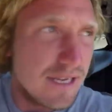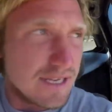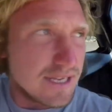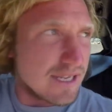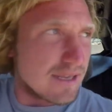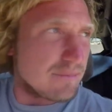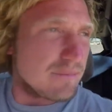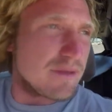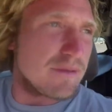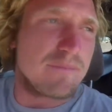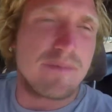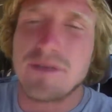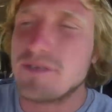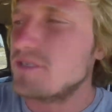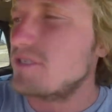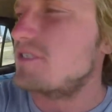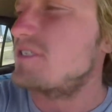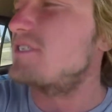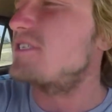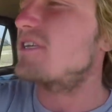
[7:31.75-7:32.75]
He gave me a
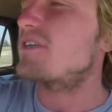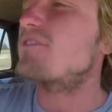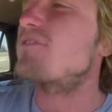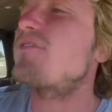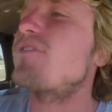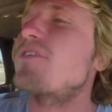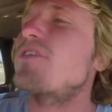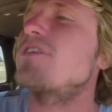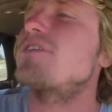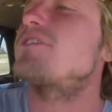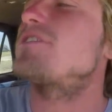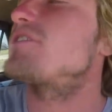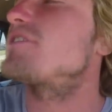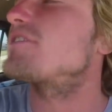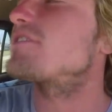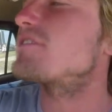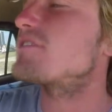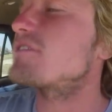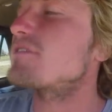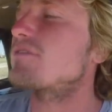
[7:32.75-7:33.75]
bunch of sick
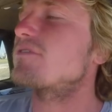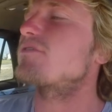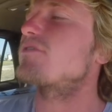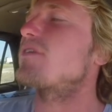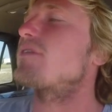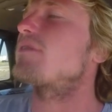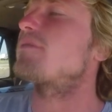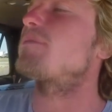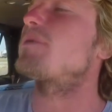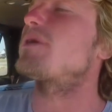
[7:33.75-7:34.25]
footage from the